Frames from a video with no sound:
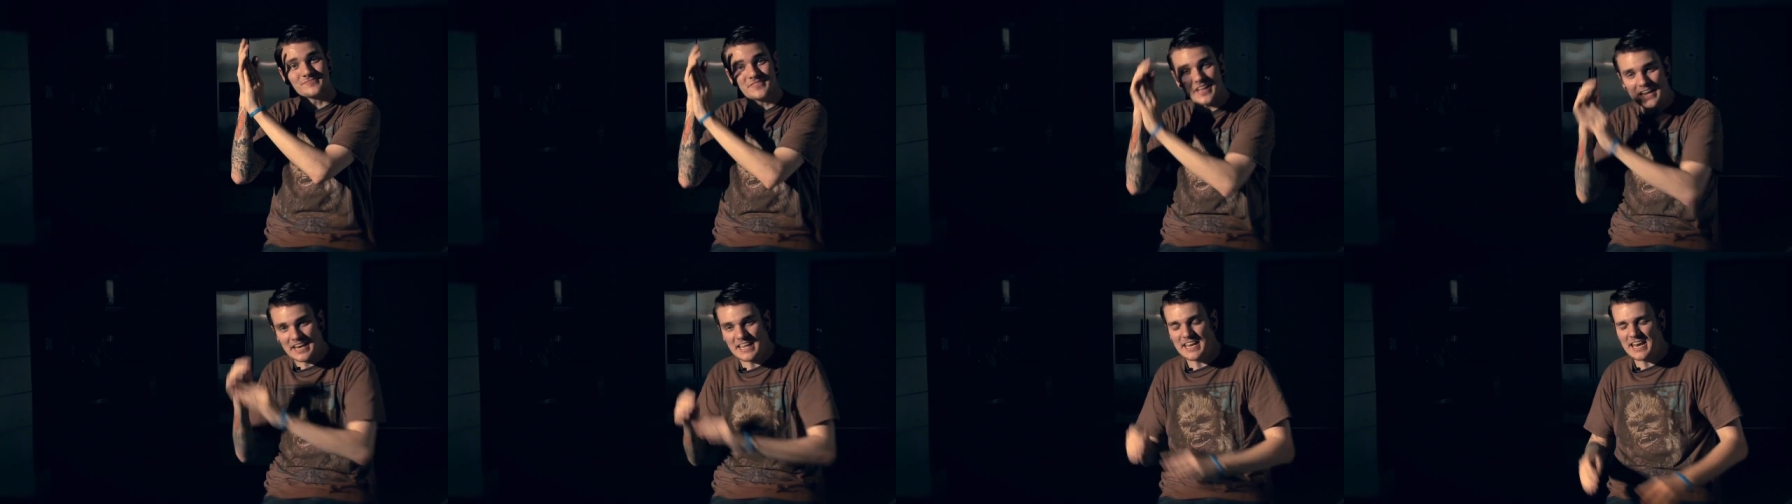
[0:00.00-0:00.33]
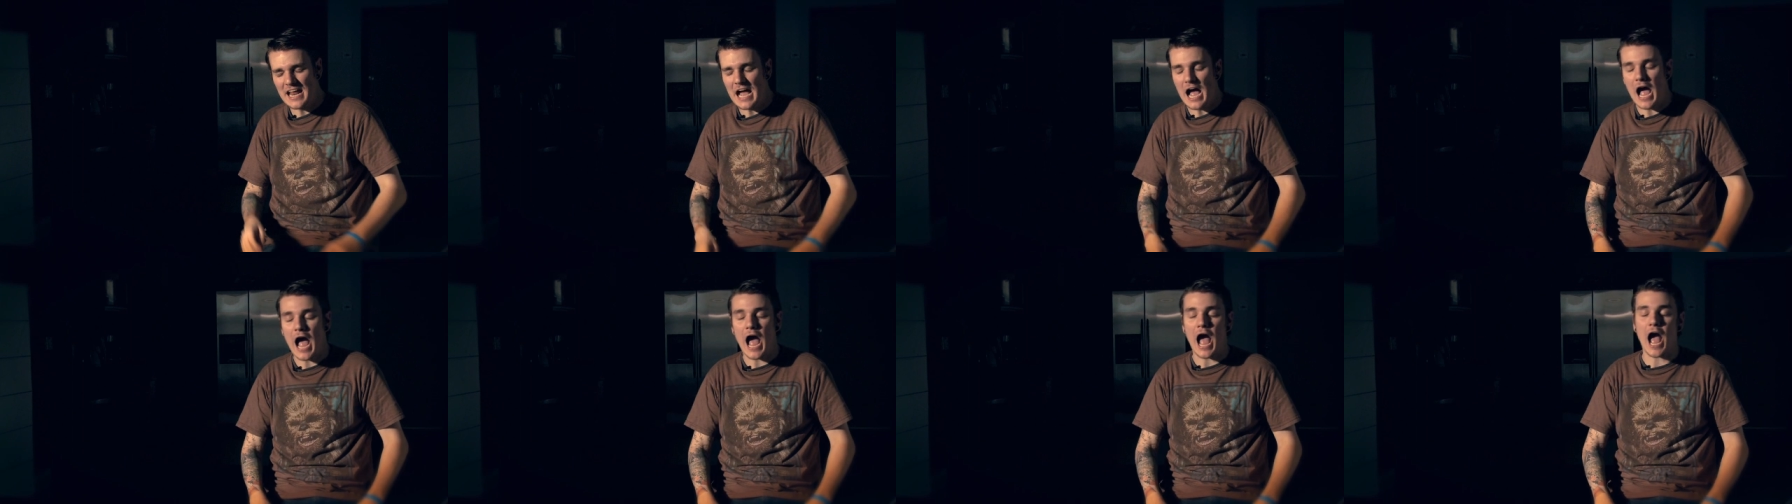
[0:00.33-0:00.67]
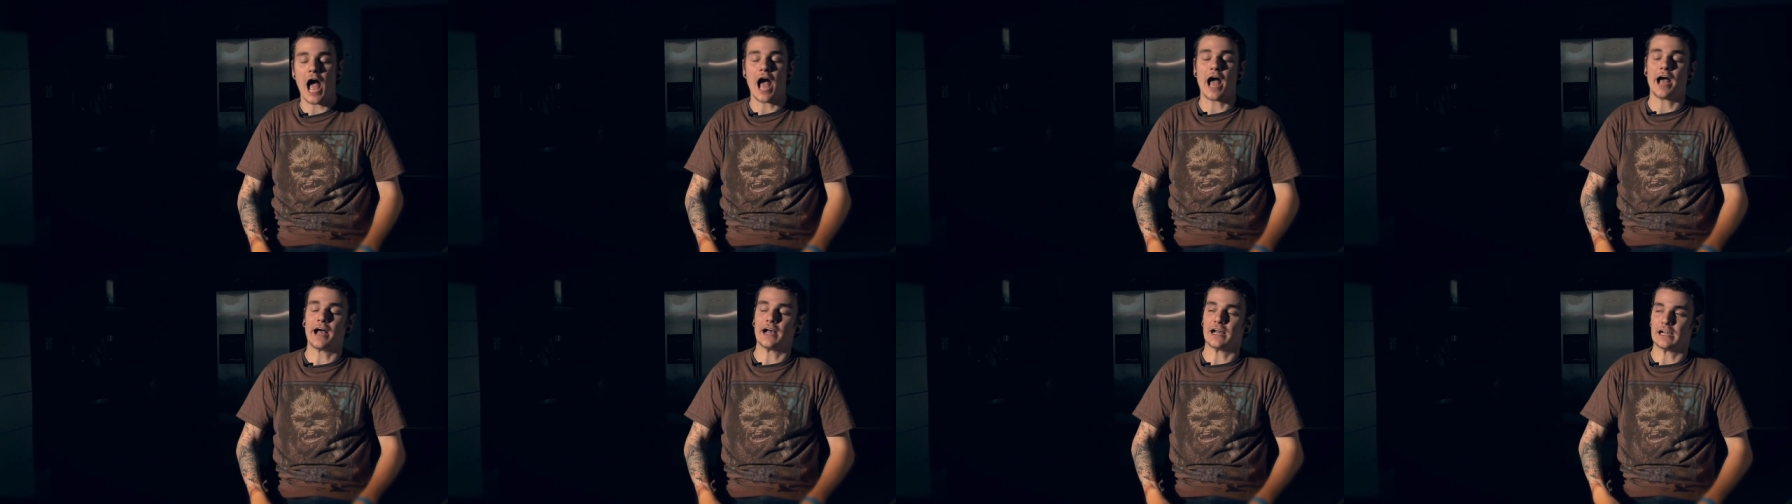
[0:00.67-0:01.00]

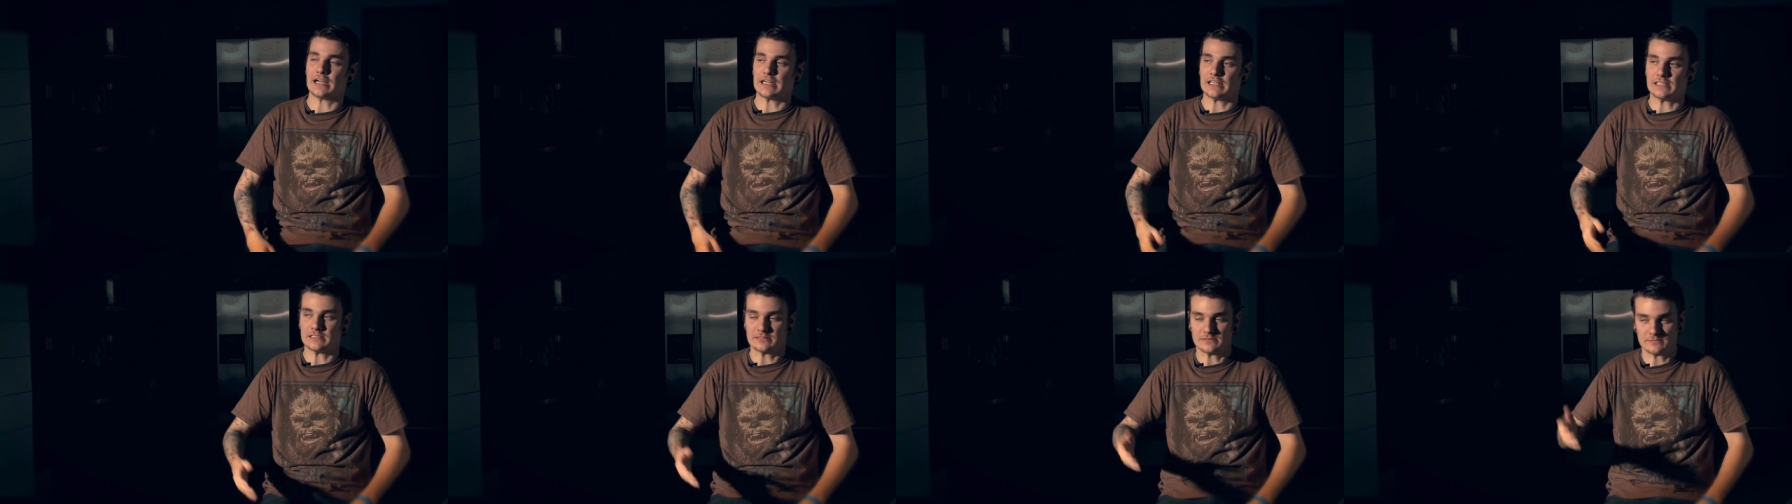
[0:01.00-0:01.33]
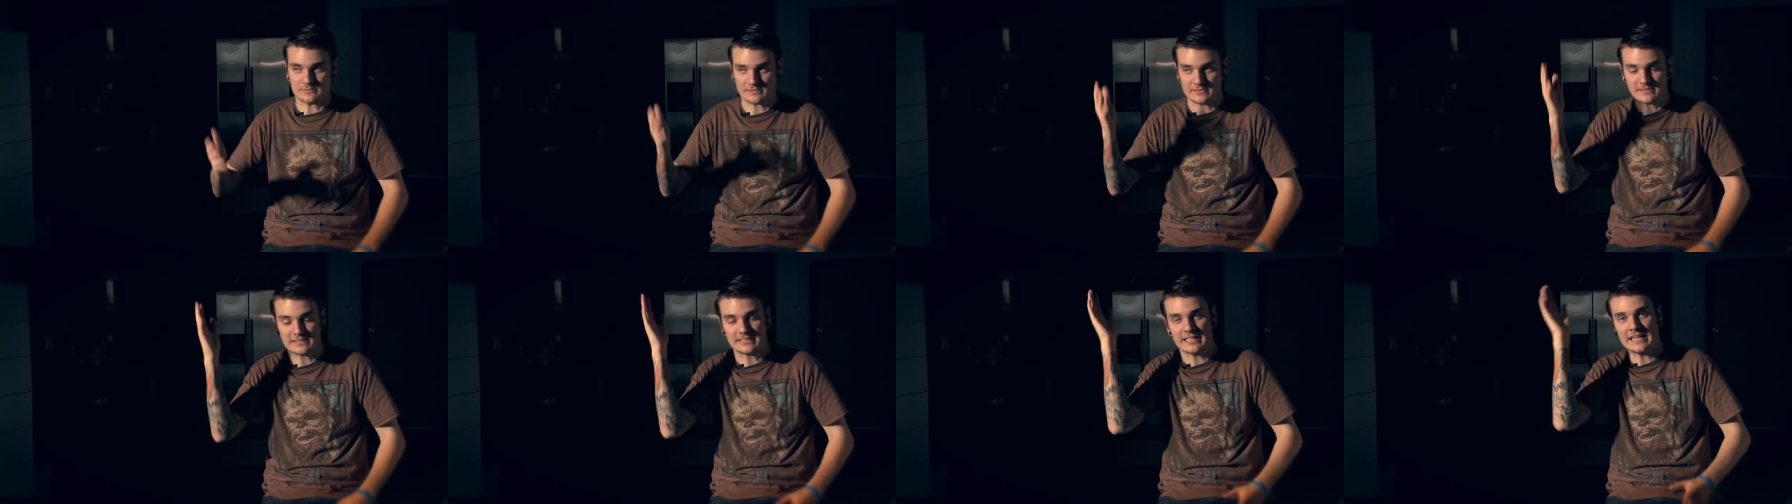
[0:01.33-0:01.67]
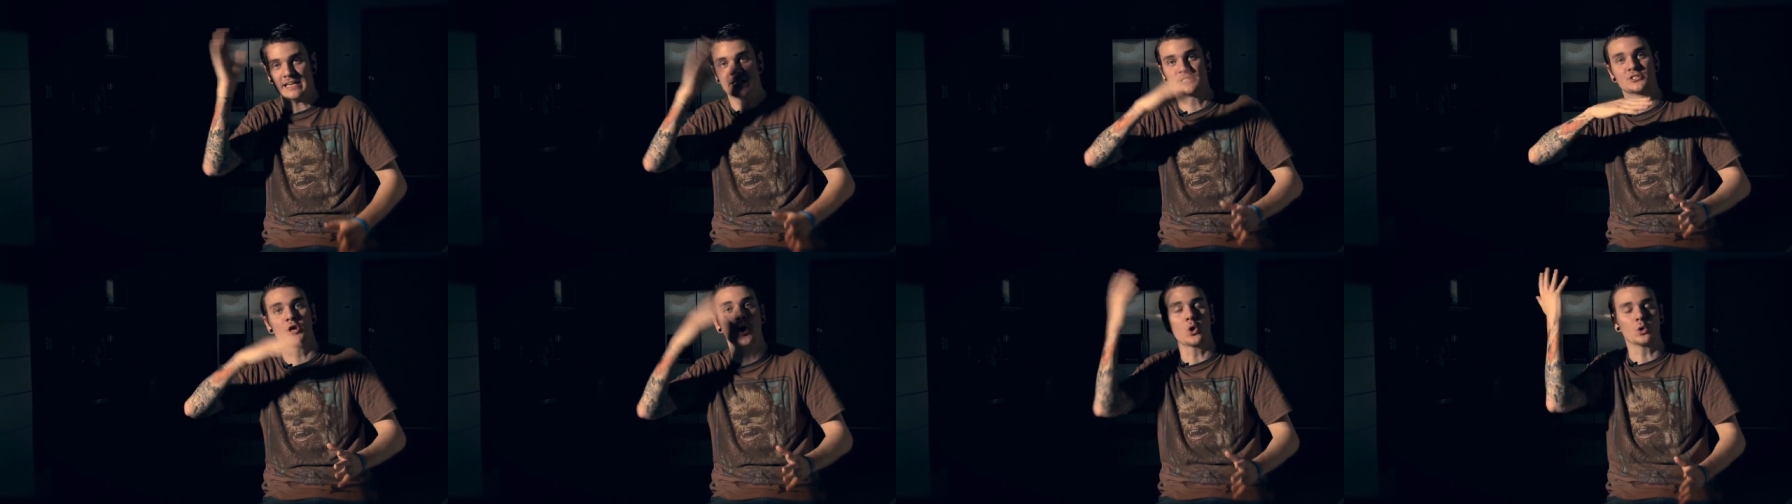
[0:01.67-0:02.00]
da-da-da,
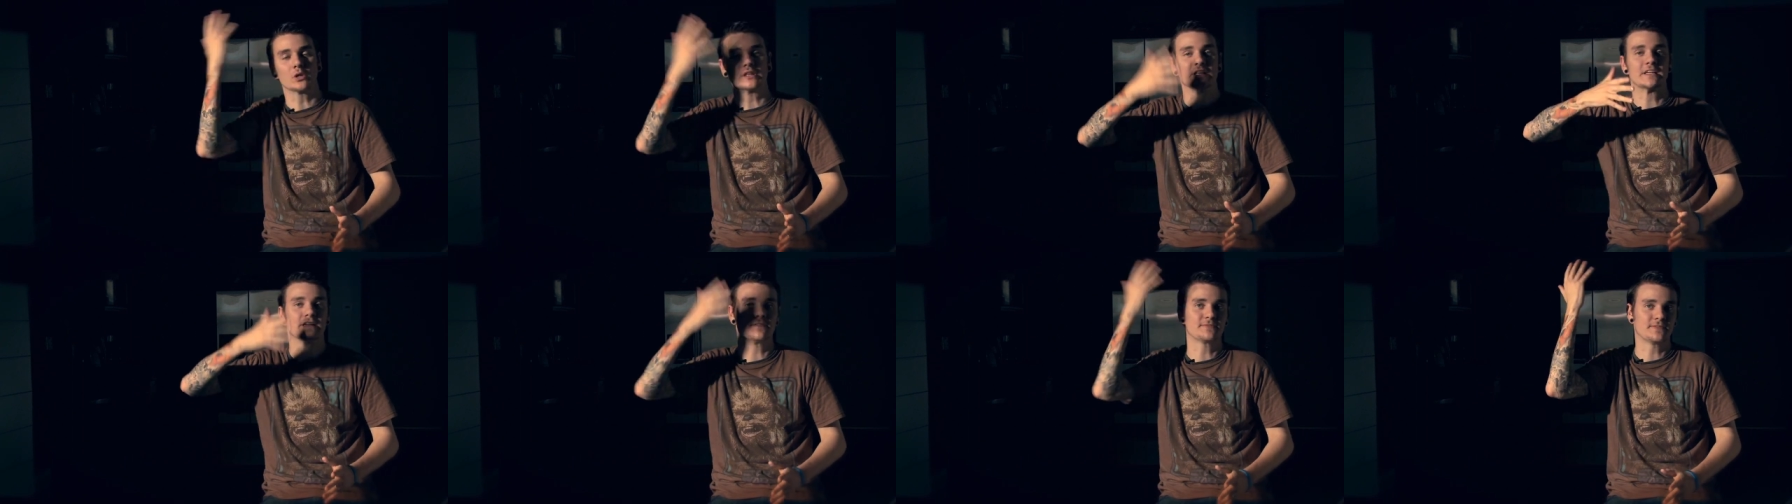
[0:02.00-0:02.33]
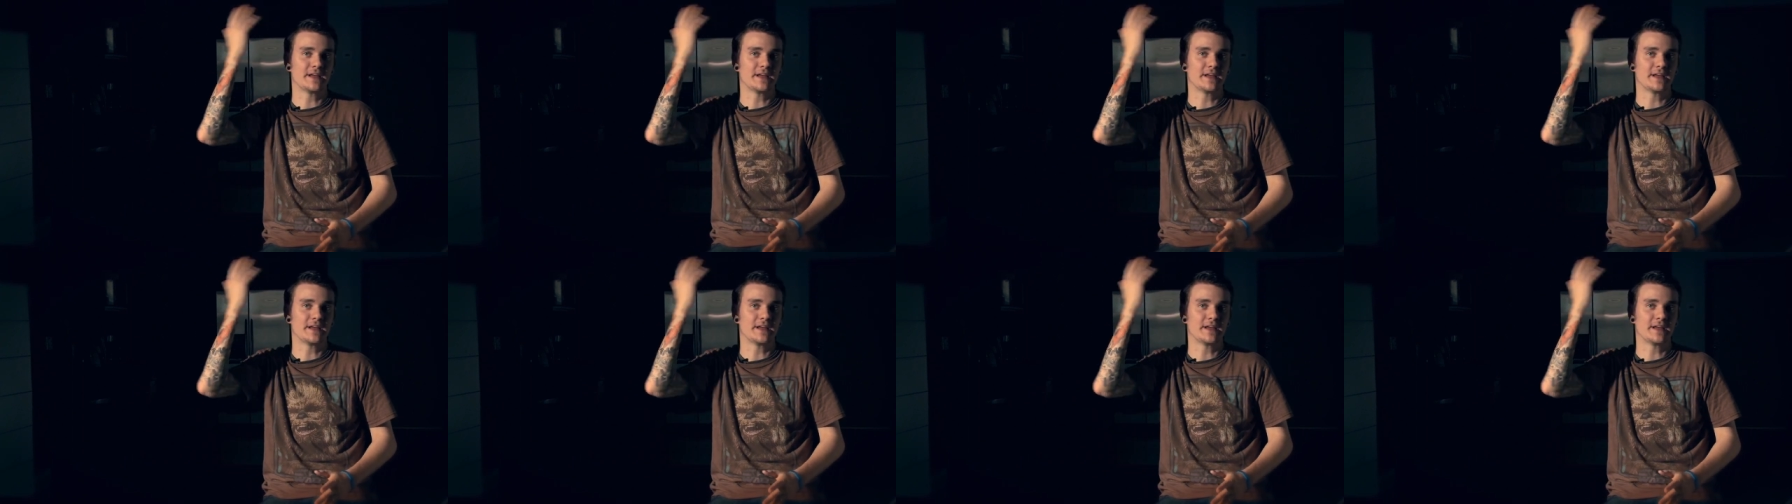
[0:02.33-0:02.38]
then it totally